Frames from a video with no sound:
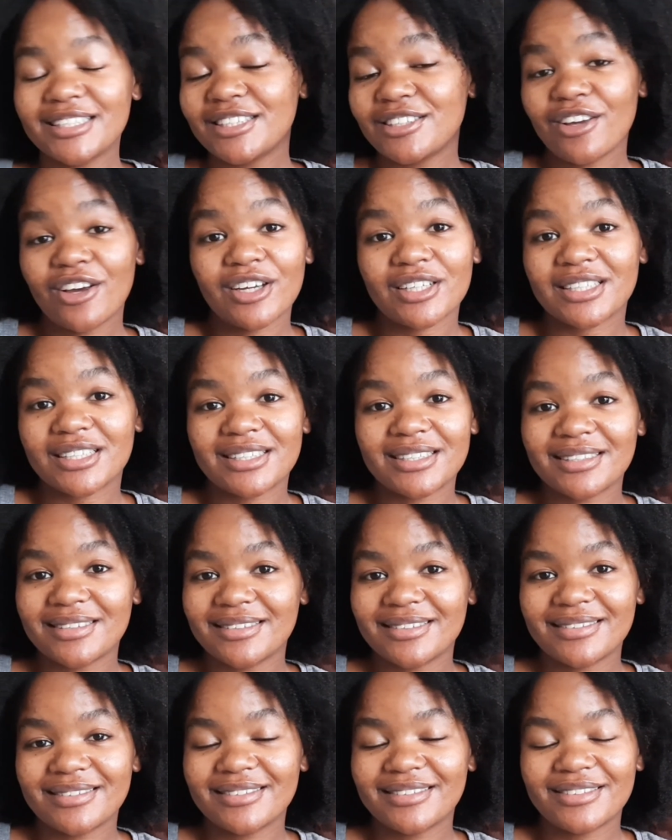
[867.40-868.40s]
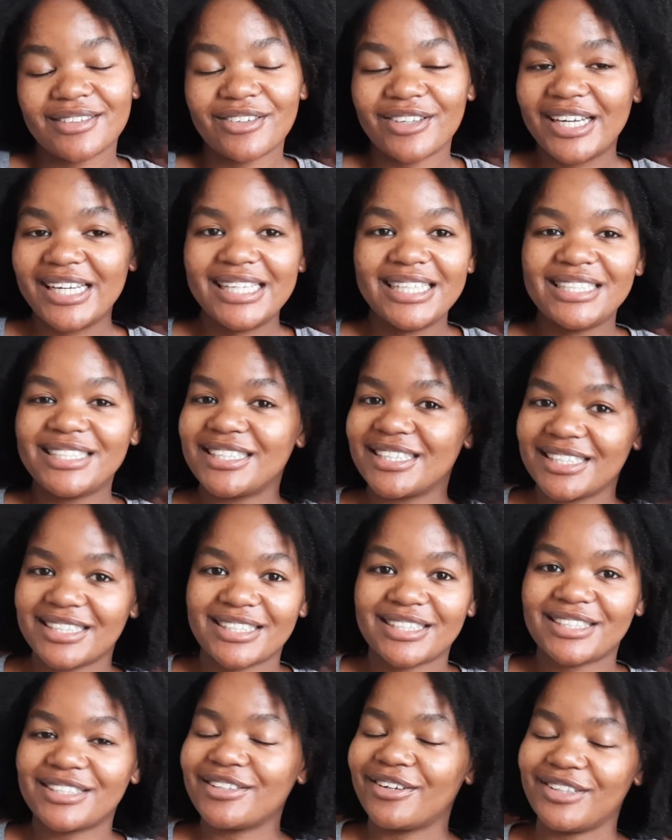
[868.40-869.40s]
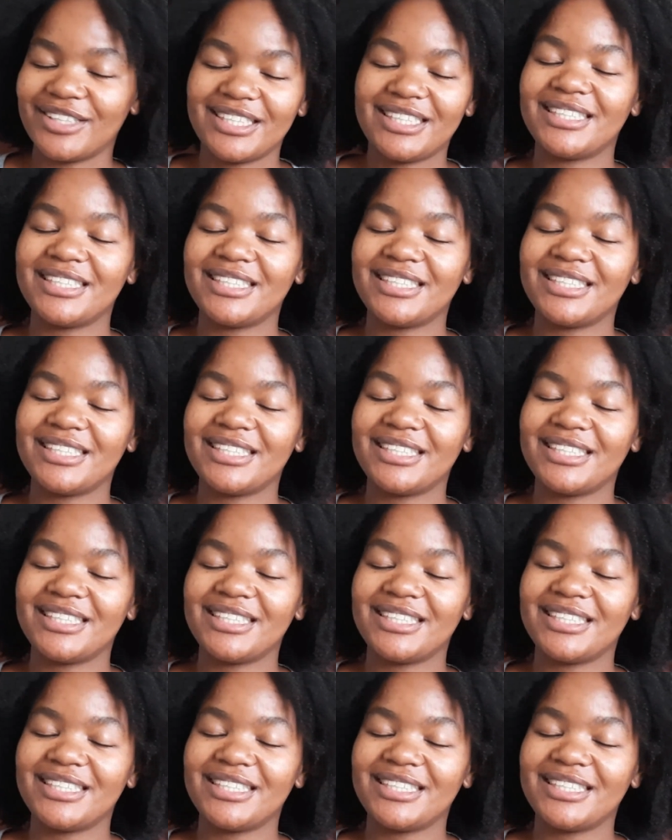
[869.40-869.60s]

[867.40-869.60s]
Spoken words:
start. Really, just start.